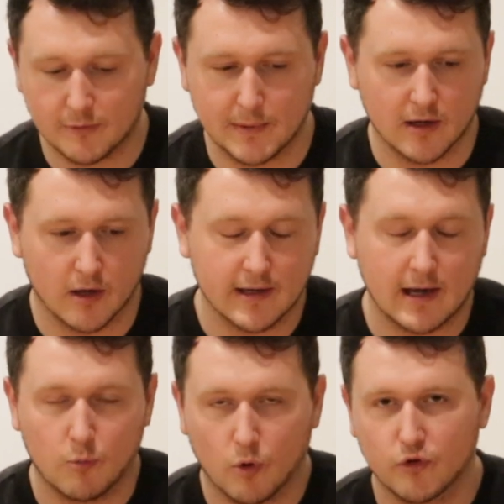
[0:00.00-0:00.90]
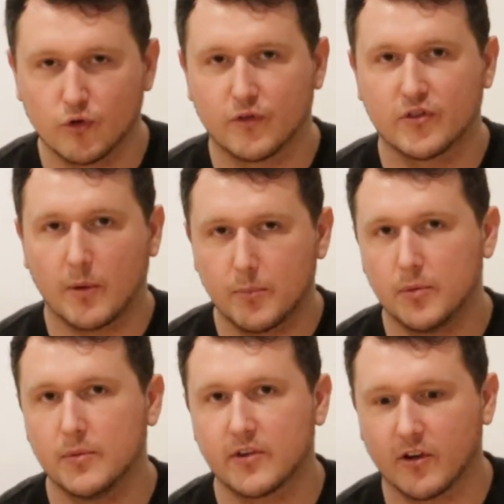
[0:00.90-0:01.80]
been like and what sort of
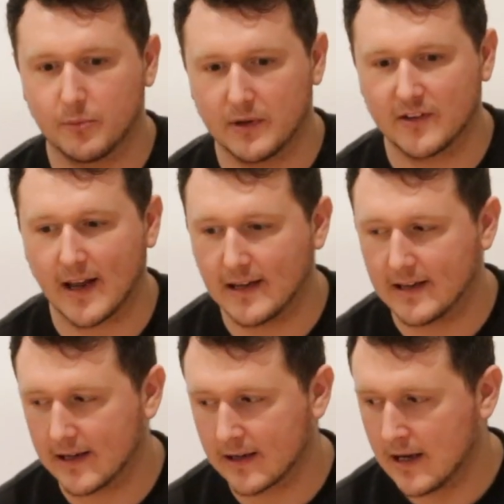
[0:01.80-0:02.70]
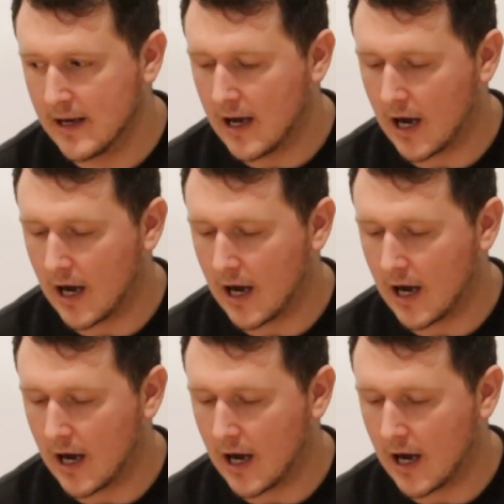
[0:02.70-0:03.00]
supplements I've been taking,